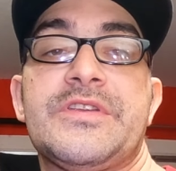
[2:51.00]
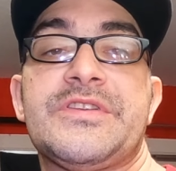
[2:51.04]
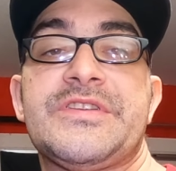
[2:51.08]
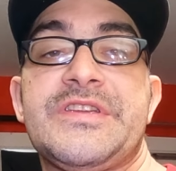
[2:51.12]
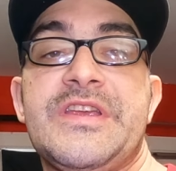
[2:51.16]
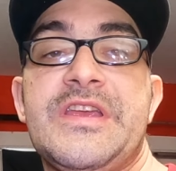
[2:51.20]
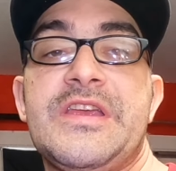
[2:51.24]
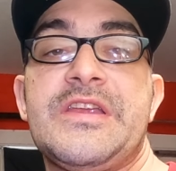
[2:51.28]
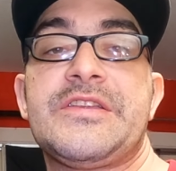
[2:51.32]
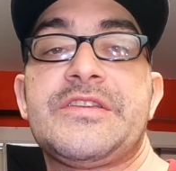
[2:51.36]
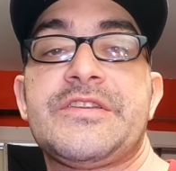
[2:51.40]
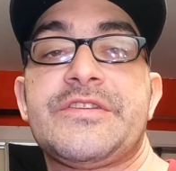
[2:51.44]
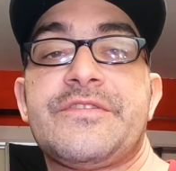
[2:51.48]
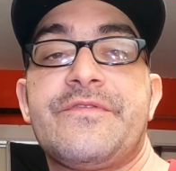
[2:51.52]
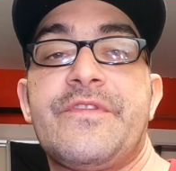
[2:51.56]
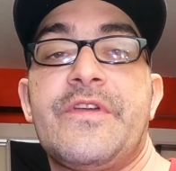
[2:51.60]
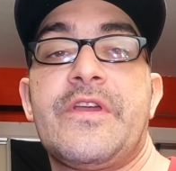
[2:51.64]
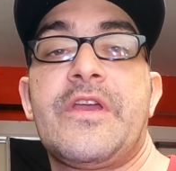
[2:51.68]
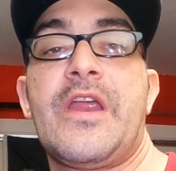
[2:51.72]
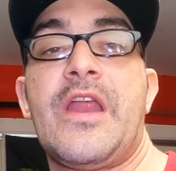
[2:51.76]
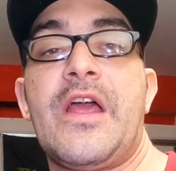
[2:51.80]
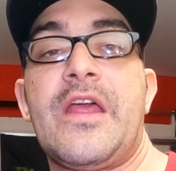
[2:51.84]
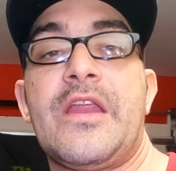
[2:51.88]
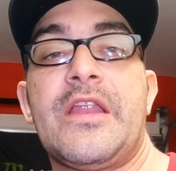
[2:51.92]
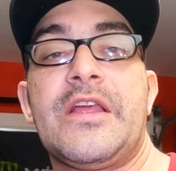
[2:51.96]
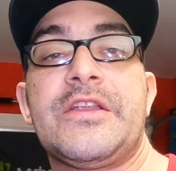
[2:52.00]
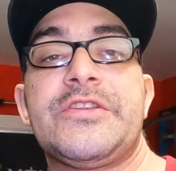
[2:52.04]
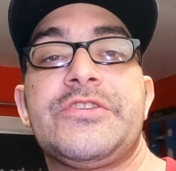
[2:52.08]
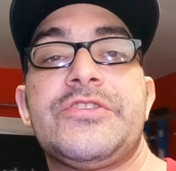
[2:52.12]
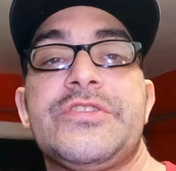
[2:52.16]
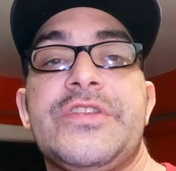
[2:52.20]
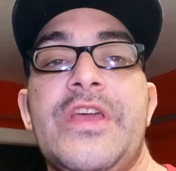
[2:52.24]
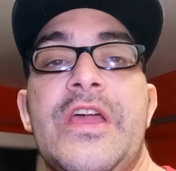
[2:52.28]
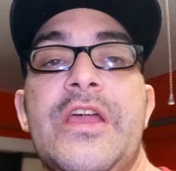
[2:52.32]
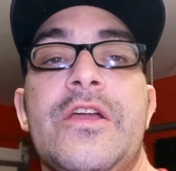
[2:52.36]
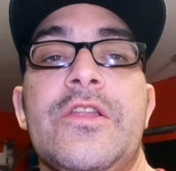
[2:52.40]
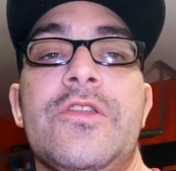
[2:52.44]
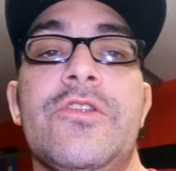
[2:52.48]
the seat. Just figured I'd let you
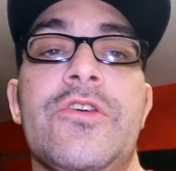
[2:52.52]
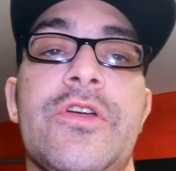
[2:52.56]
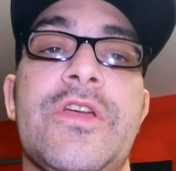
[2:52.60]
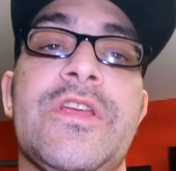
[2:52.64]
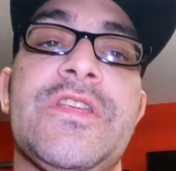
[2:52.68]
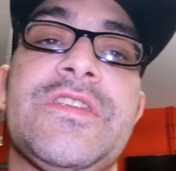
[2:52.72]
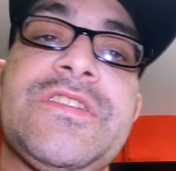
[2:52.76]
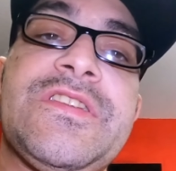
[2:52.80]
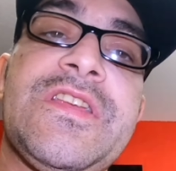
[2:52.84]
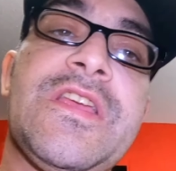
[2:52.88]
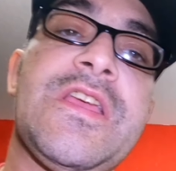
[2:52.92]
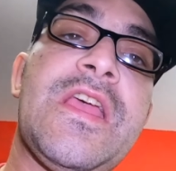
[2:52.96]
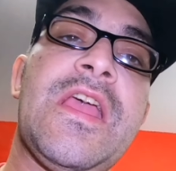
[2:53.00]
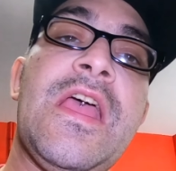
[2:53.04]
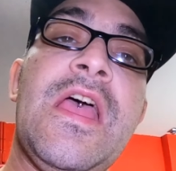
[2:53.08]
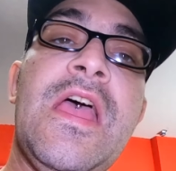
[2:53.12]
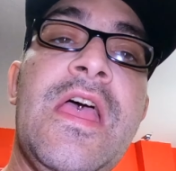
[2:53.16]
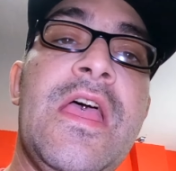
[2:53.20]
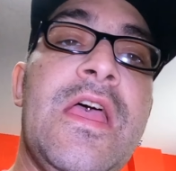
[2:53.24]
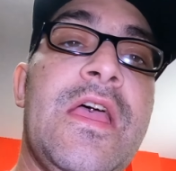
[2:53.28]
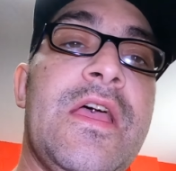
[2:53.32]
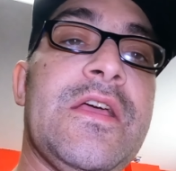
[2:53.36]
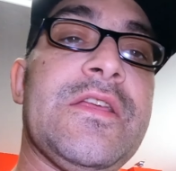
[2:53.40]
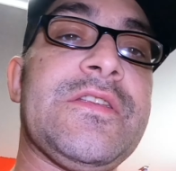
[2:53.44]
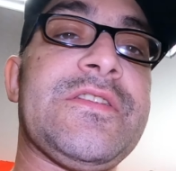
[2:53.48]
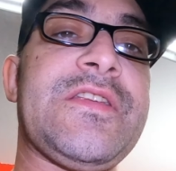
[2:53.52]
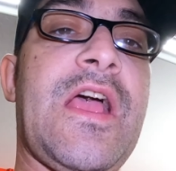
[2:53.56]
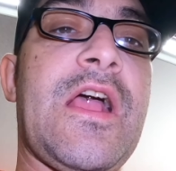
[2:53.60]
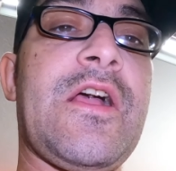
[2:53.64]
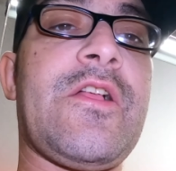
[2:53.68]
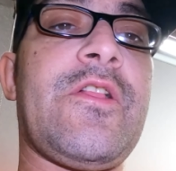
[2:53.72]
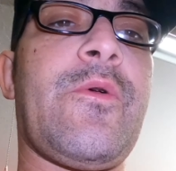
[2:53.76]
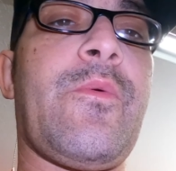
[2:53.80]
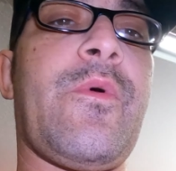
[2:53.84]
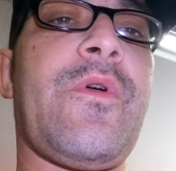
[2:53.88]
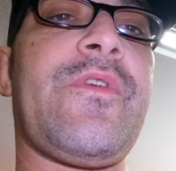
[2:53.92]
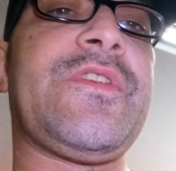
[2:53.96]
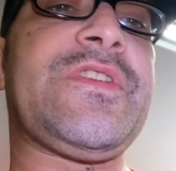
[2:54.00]
take a look and see exactly
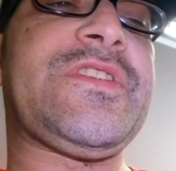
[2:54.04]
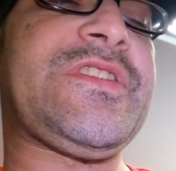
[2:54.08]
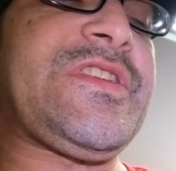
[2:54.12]
where the